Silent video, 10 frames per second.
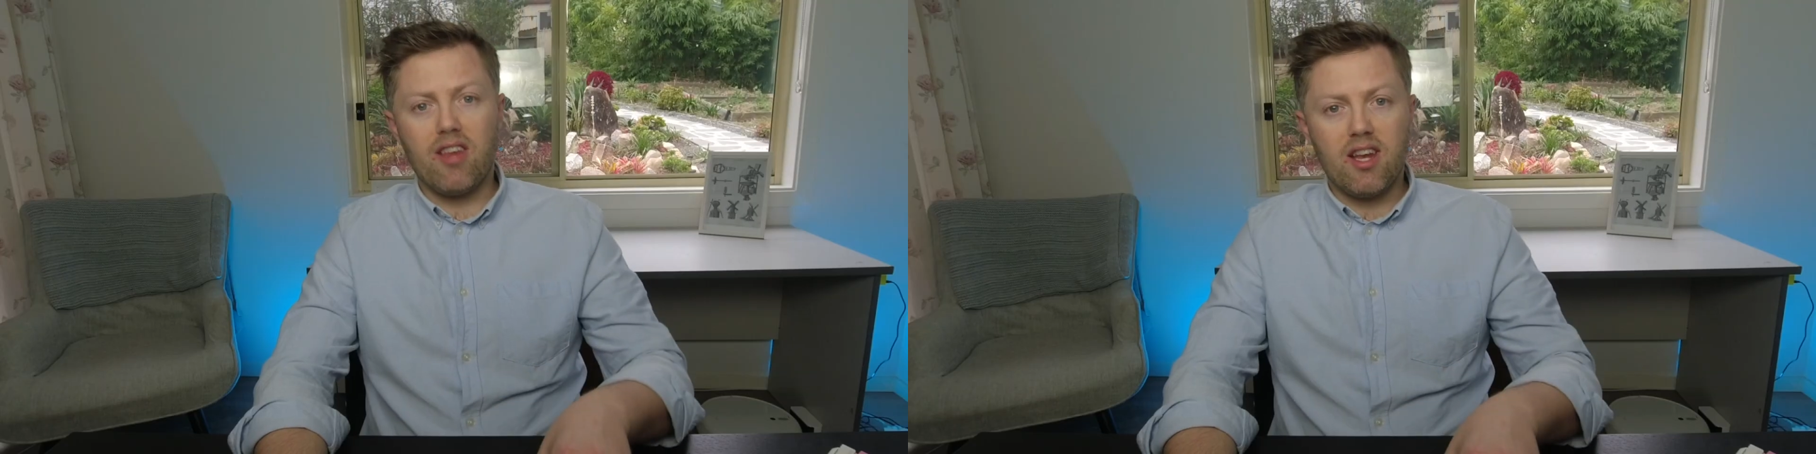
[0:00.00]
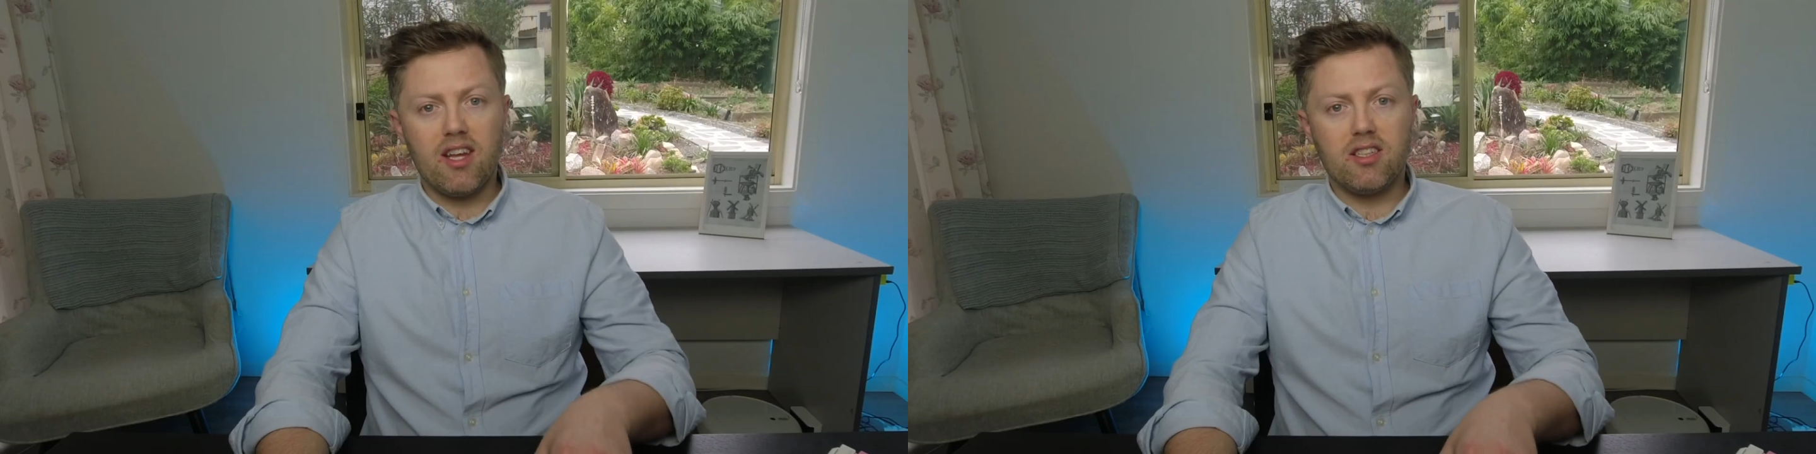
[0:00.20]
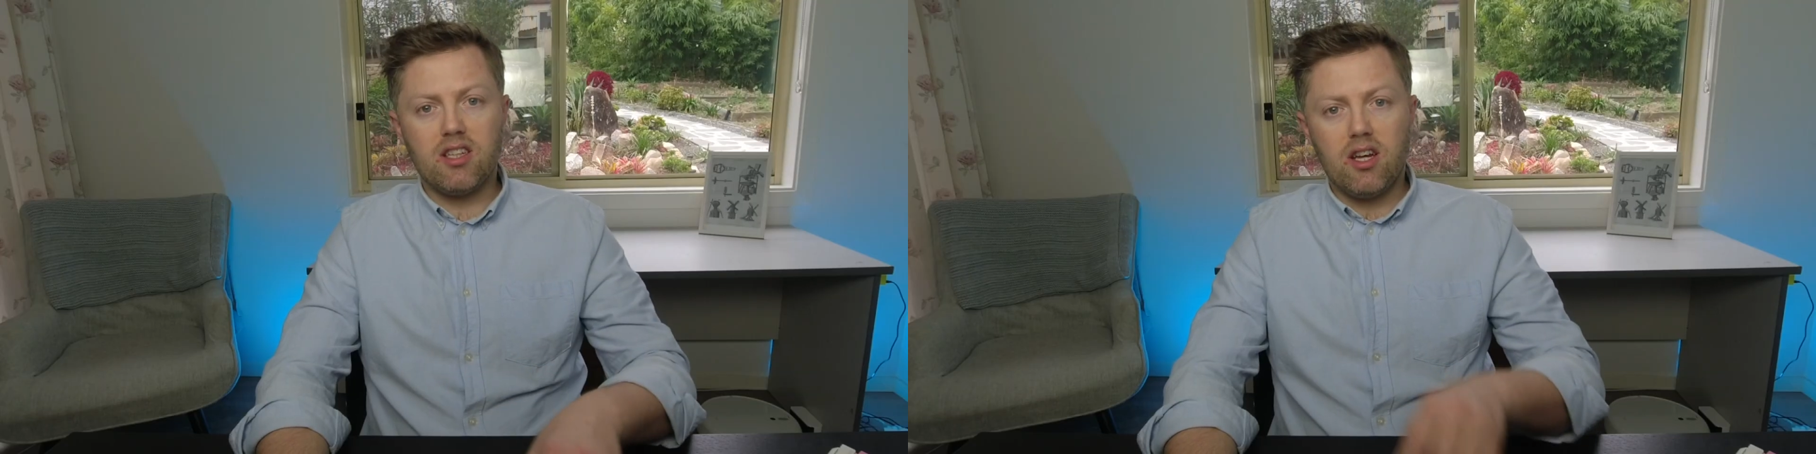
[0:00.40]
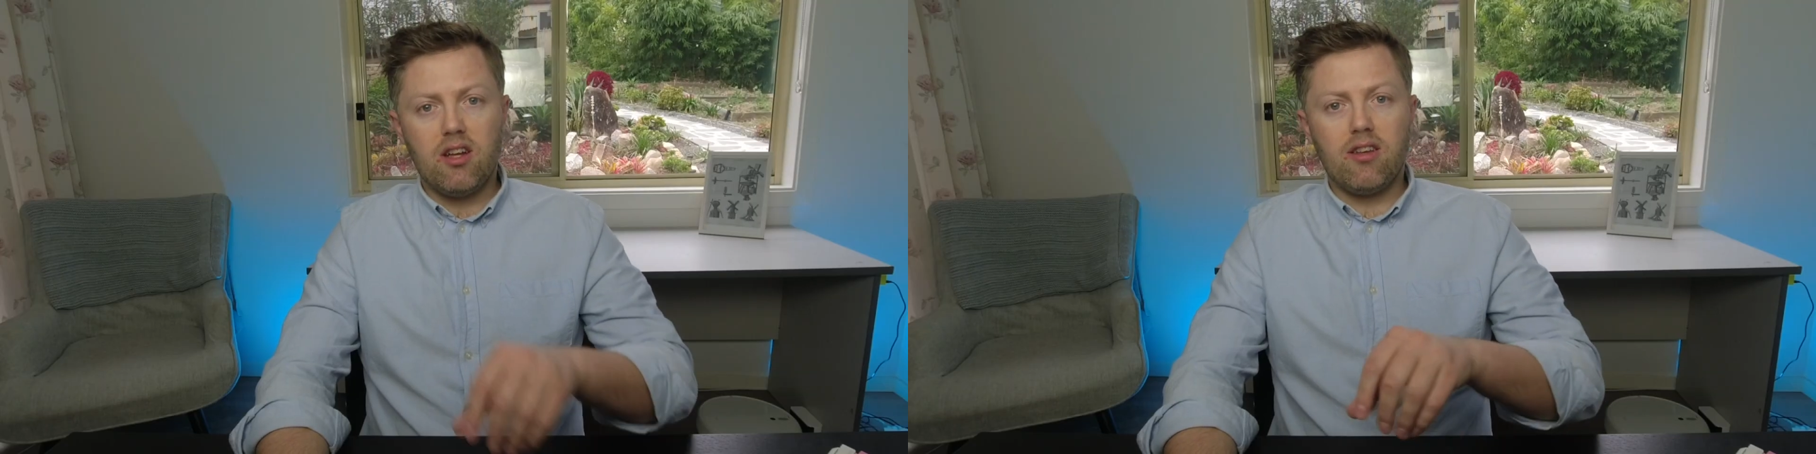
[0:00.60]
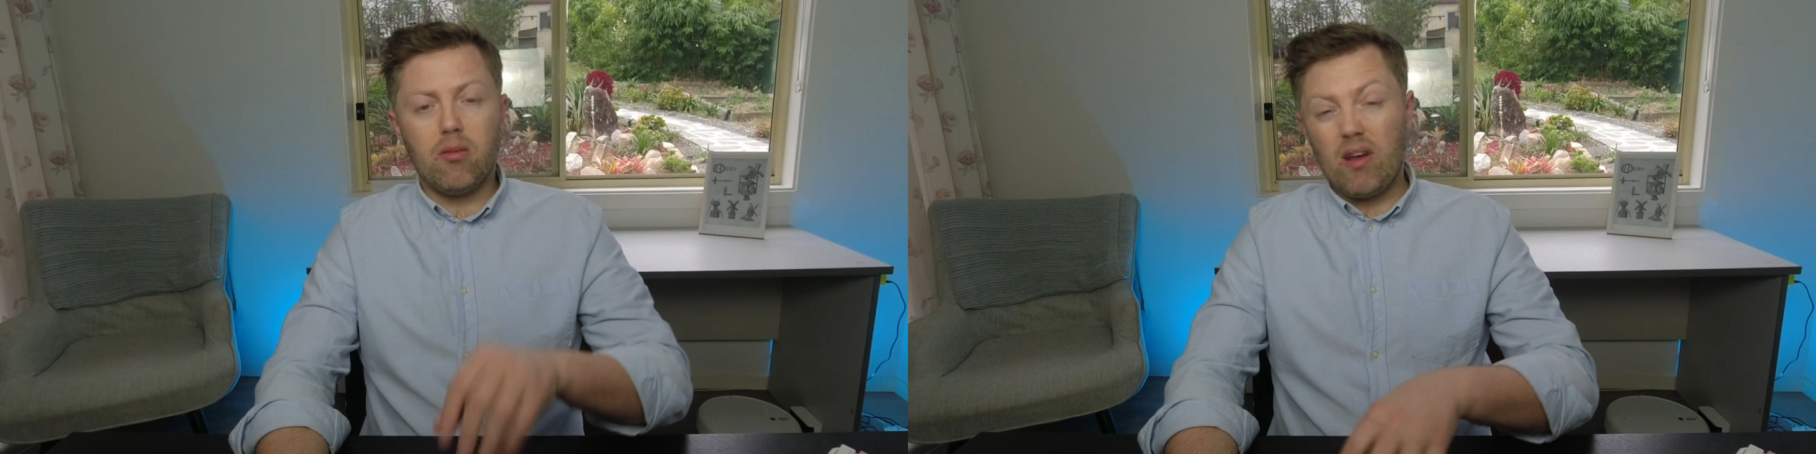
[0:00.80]
in it
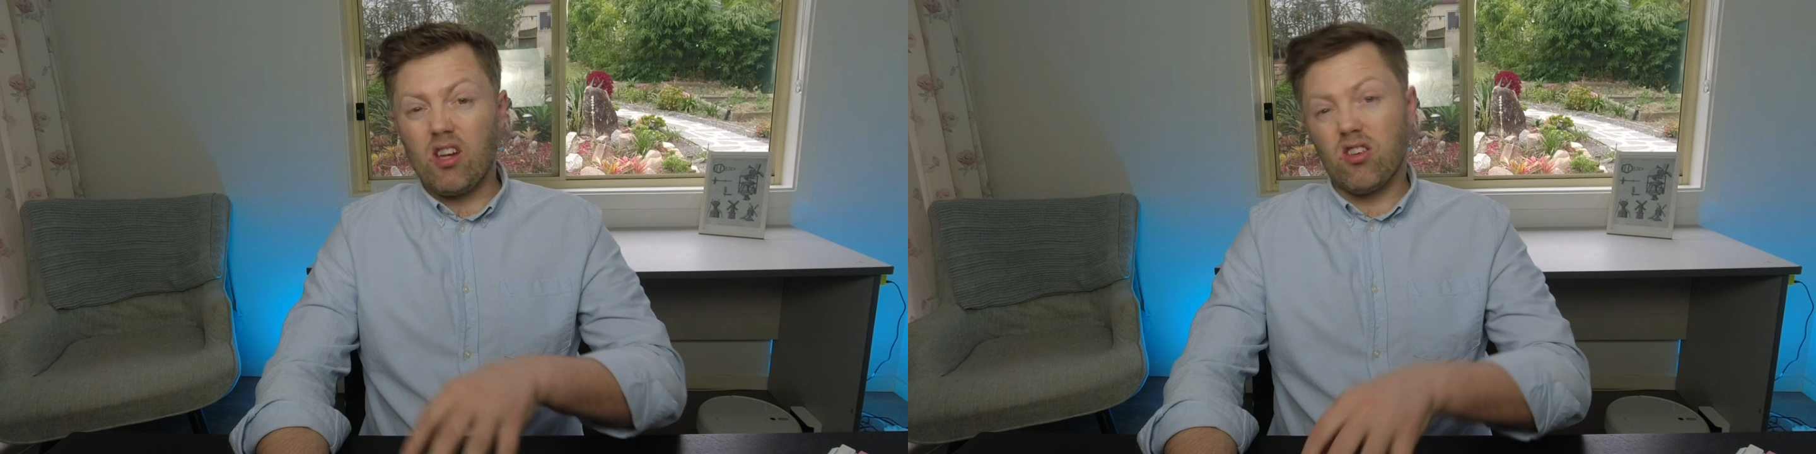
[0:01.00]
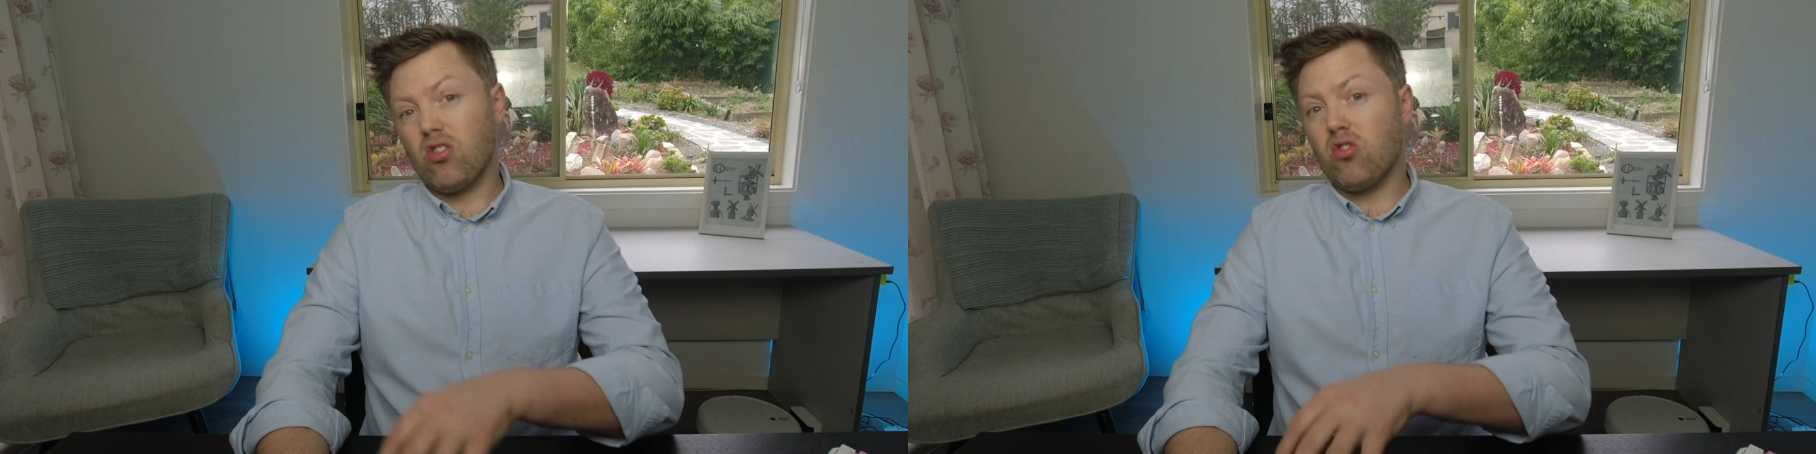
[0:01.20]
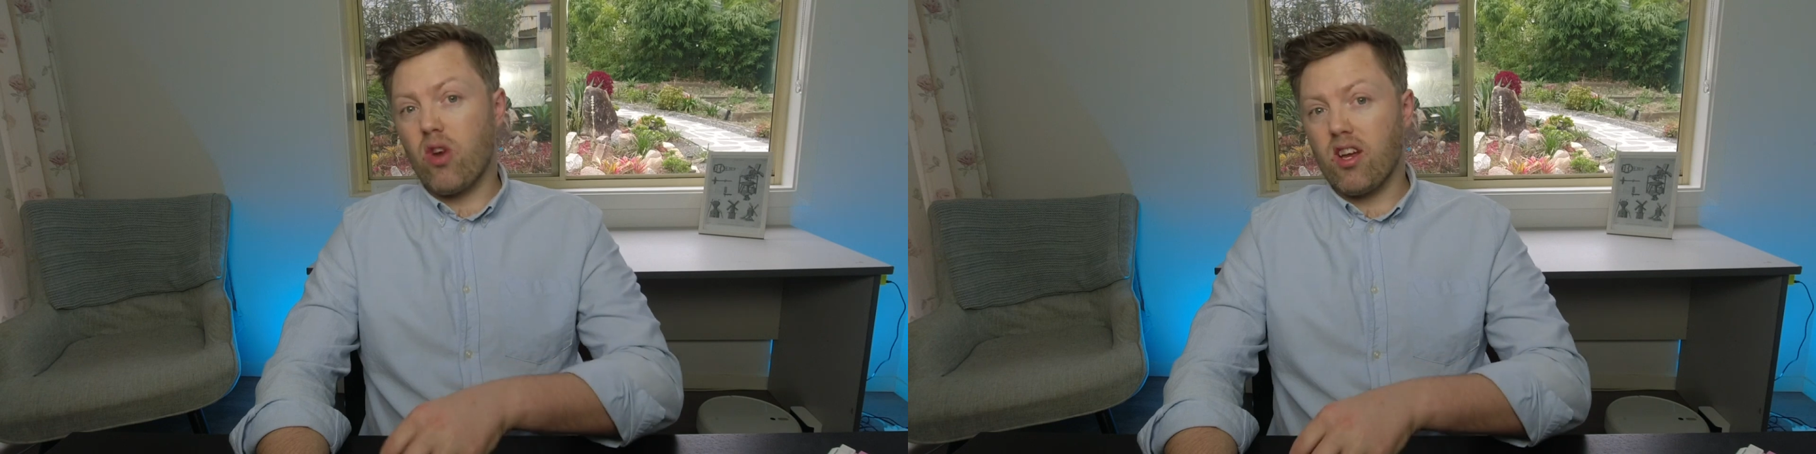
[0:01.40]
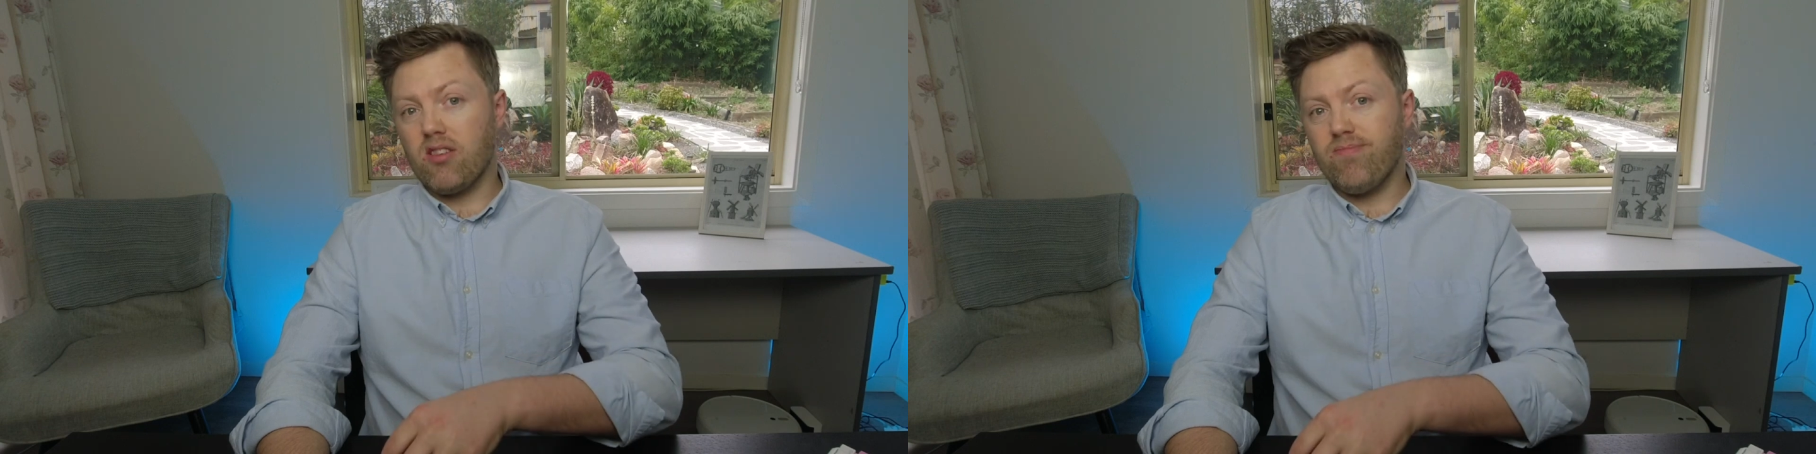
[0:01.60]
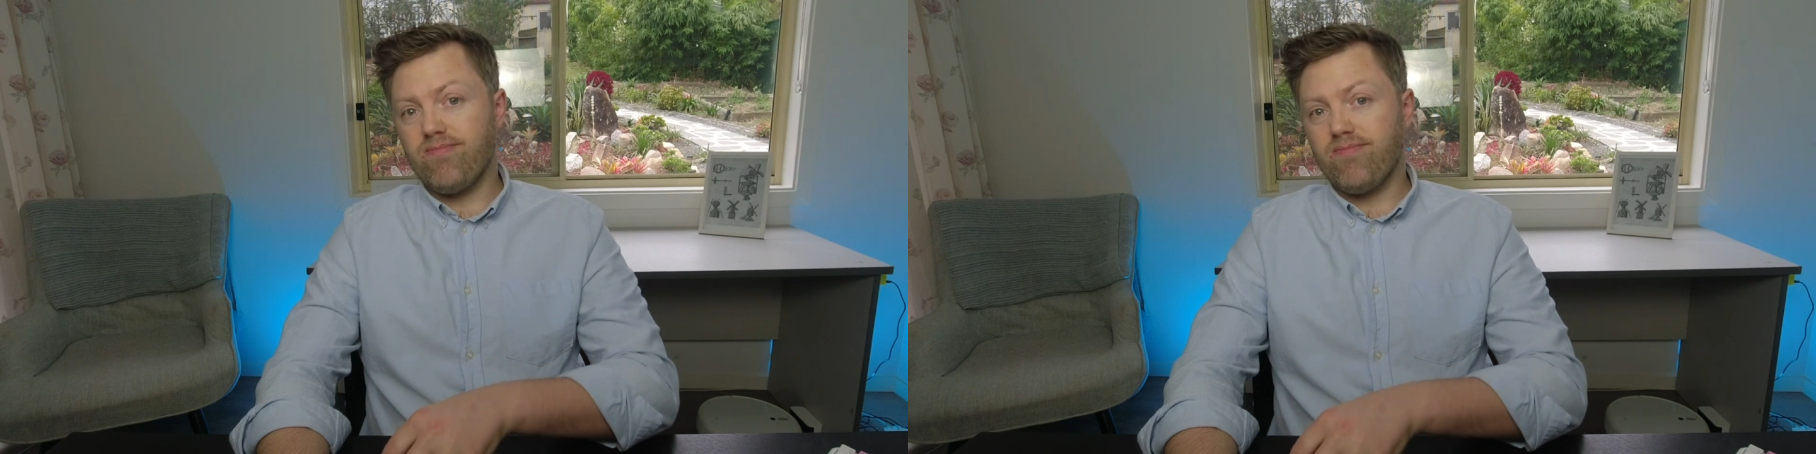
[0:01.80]
to make a good drink.